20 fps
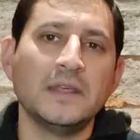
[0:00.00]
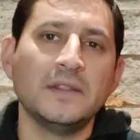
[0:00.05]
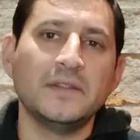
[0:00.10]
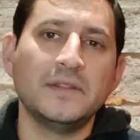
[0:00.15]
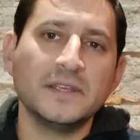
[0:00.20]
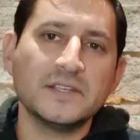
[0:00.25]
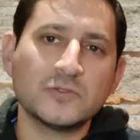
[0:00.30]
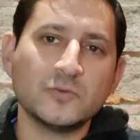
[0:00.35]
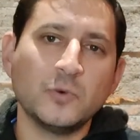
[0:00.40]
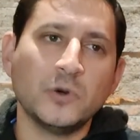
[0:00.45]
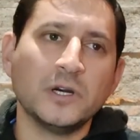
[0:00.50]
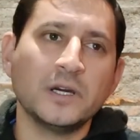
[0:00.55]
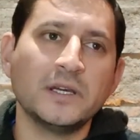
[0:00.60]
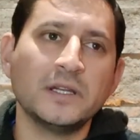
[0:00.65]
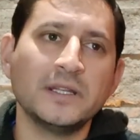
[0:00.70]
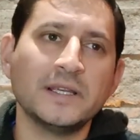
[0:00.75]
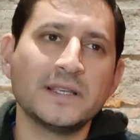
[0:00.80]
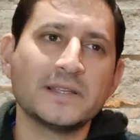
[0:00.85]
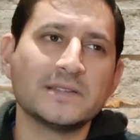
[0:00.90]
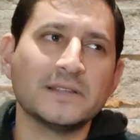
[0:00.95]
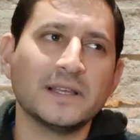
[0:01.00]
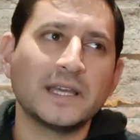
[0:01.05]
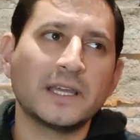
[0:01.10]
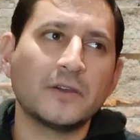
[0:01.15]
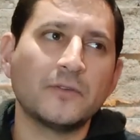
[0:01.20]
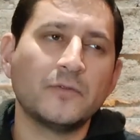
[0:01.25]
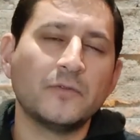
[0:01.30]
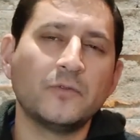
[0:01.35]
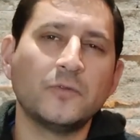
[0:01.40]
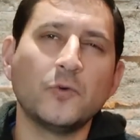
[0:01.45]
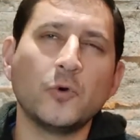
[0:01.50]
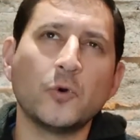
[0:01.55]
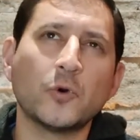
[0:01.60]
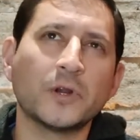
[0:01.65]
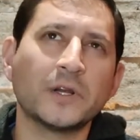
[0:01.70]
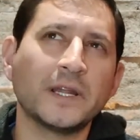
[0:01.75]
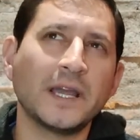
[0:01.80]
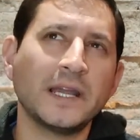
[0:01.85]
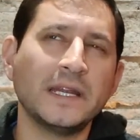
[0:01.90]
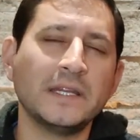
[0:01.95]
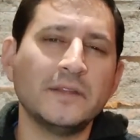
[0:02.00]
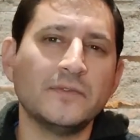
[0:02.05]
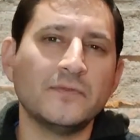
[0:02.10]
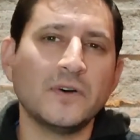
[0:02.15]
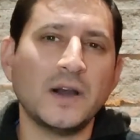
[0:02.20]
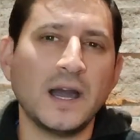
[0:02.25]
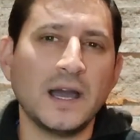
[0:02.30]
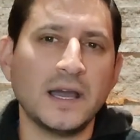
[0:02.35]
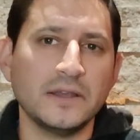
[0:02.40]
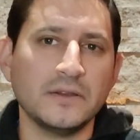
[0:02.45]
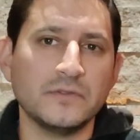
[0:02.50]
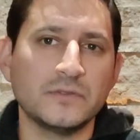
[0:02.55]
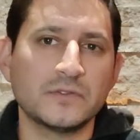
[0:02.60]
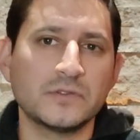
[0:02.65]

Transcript: This one is like 495.